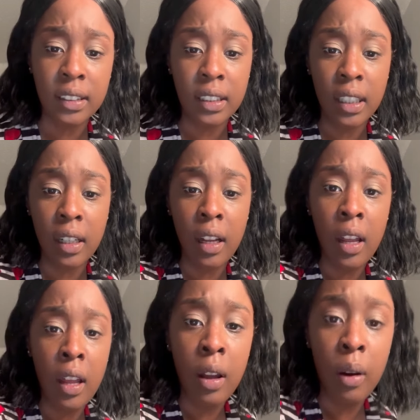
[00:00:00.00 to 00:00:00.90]
see
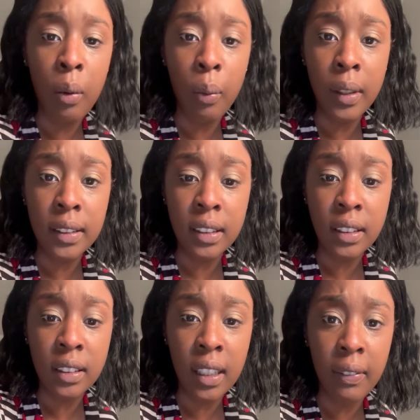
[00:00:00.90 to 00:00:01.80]
what's
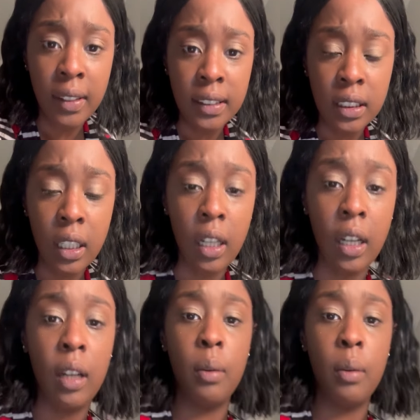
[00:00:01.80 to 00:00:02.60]
this giving tonight.